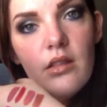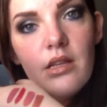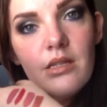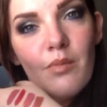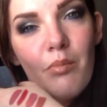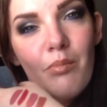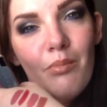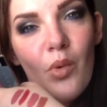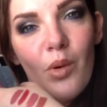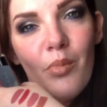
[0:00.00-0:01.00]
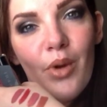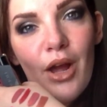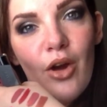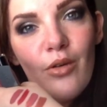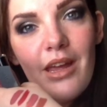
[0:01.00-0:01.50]
These more
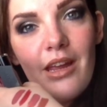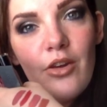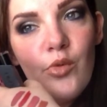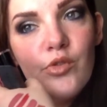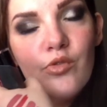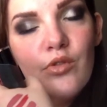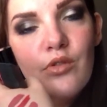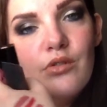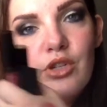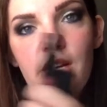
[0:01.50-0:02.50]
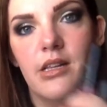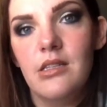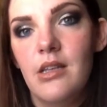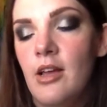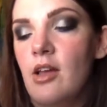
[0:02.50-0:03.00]
browny neutral shades.